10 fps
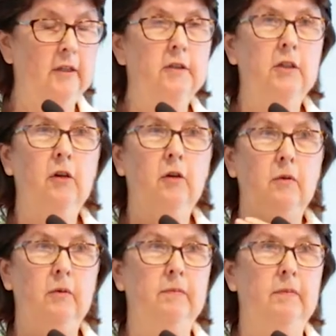
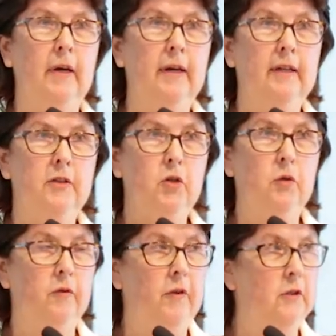So
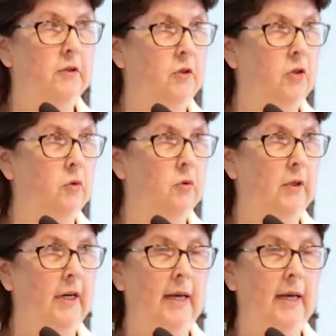2 of those children